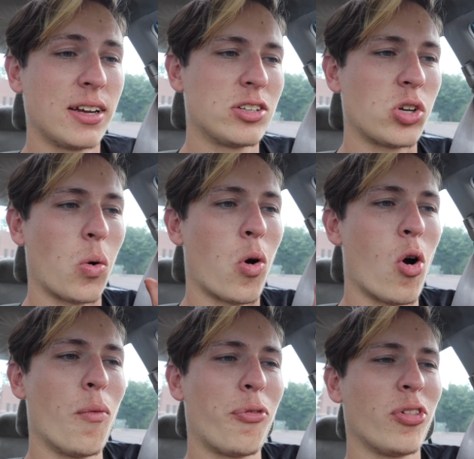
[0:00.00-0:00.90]
so
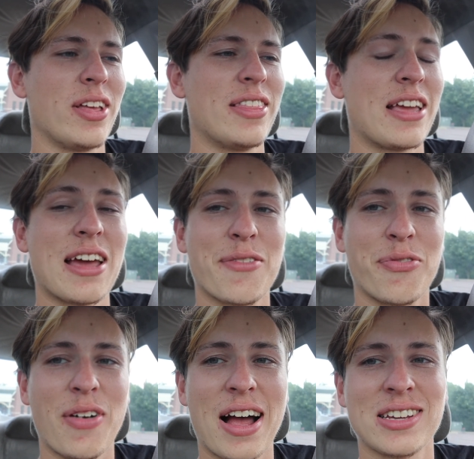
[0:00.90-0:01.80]
hopefully they get
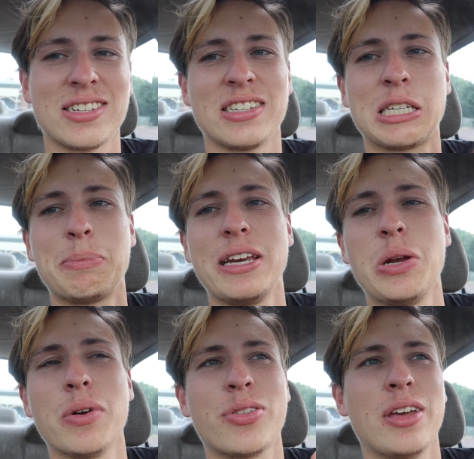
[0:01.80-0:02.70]
fast and speedy
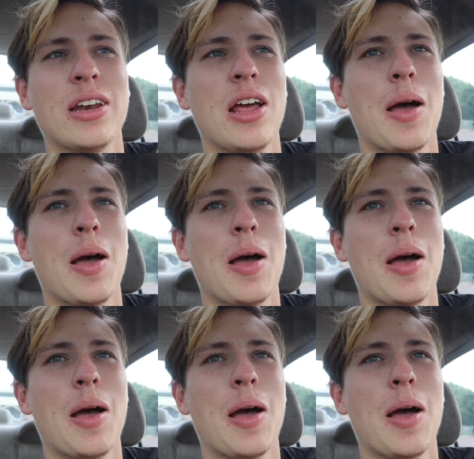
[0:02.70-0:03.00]
with it,